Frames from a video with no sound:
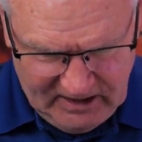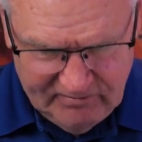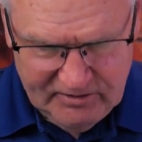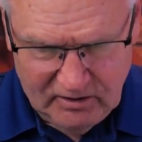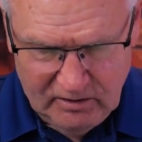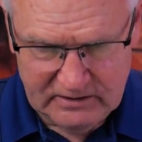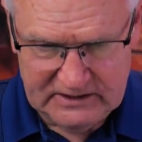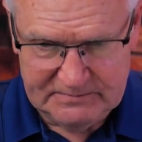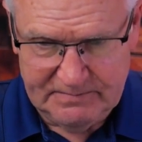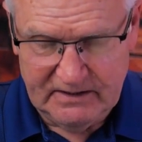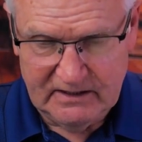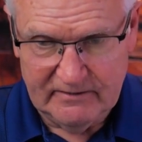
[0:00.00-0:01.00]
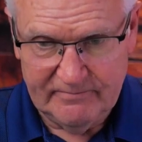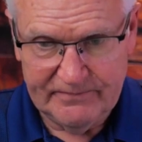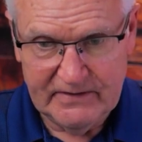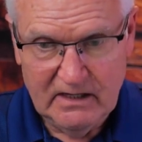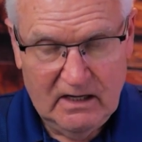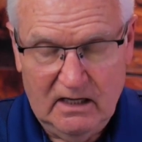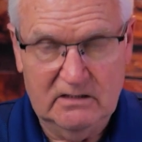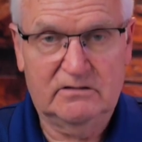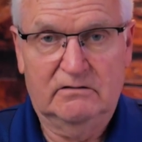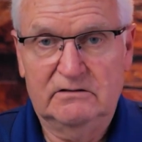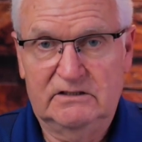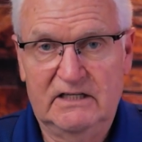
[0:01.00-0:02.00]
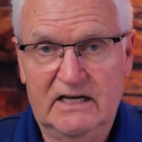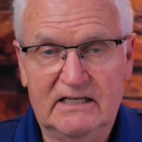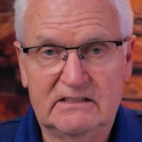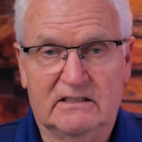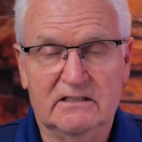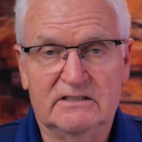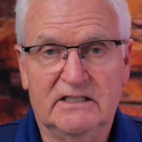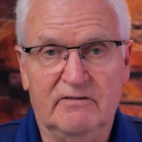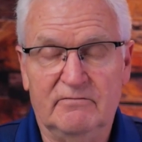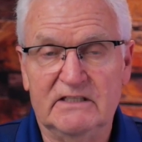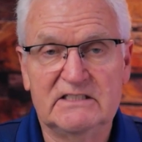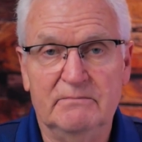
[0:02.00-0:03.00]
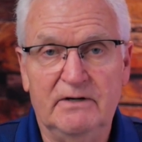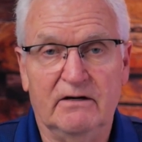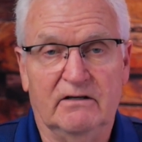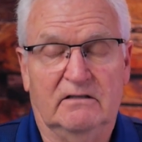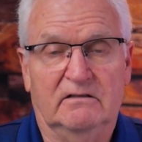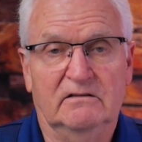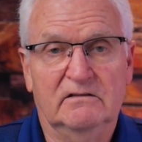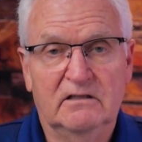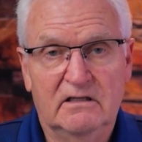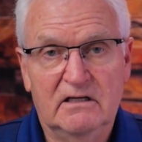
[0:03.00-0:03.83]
of the Holy Spirit. And so she has conceived. It's a miracle.